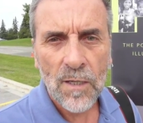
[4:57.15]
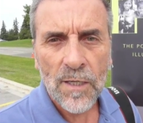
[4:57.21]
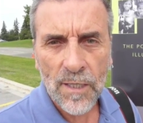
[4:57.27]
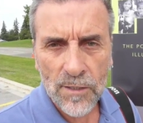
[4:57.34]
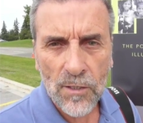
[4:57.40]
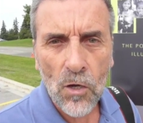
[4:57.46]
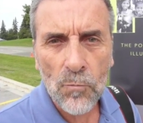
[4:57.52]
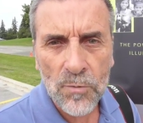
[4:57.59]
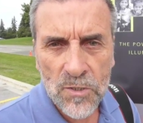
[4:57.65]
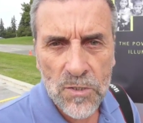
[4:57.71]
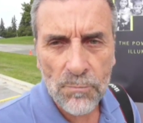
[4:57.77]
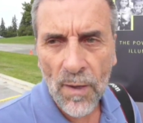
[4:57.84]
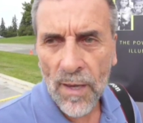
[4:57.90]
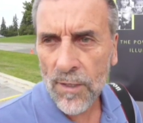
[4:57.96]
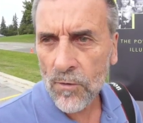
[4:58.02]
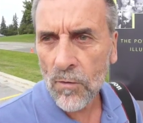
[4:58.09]
can now be
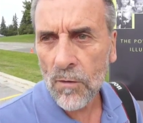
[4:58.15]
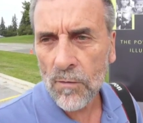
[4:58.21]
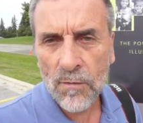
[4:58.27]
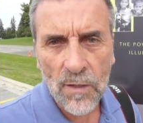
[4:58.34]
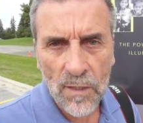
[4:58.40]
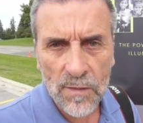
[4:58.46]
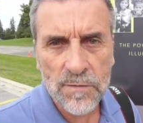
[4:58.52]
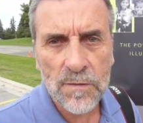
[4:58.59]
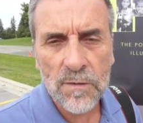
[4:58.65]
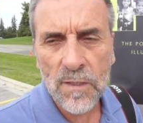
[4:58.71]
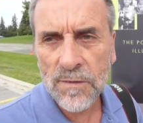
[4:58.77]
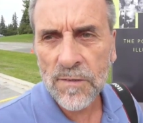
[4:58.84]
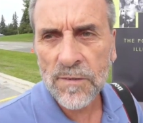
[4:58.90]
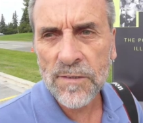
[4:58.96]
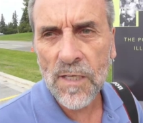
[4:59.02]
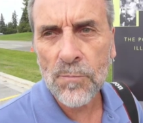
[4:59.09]
spent on, as
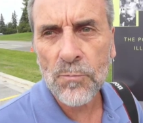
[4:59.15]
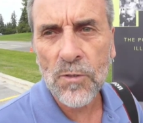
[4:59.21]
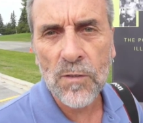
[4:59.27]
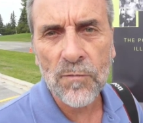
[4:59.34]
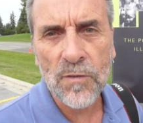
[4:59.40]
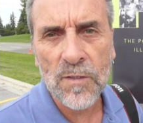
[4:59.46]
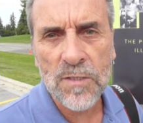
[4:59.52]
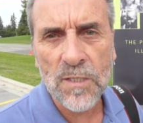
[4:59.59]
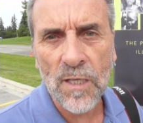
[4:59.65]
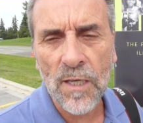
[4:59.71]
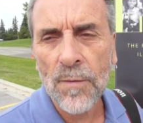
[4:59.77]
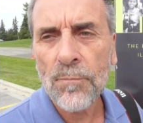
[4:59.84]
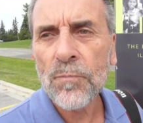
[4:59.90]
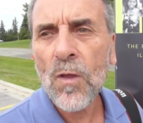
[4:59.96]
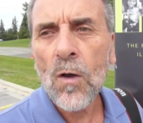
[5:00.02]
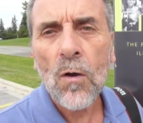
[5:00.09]
I said previously,
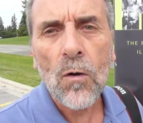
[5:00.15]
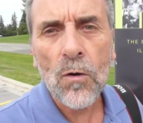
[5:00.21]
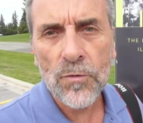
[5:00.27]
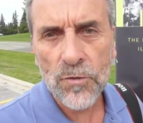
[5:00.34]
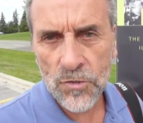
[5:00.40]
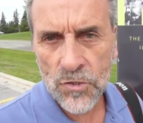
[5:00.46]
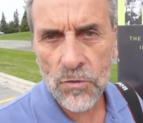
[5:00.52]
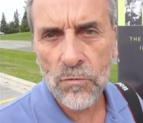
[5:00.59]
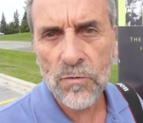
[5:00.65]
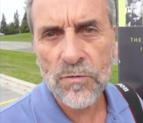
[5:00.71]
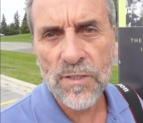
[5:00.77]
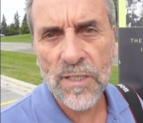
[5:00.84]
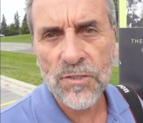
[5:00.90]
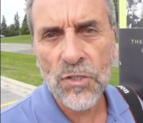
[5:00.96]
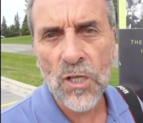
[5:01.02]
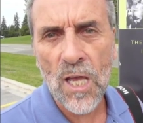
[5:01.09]
on your children's
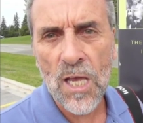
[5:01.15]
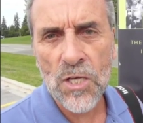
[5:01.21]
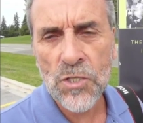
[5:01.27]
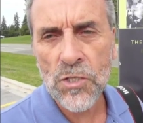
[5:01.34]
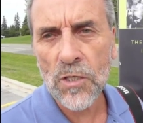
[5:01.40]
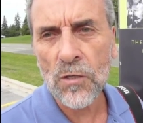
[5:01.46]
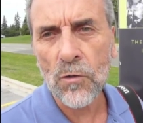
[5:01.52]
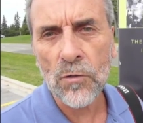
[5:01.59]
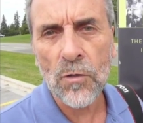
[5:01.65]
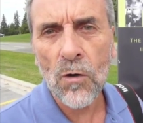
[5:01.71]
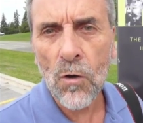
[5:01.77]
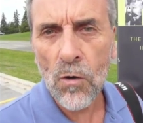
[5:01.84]
education, on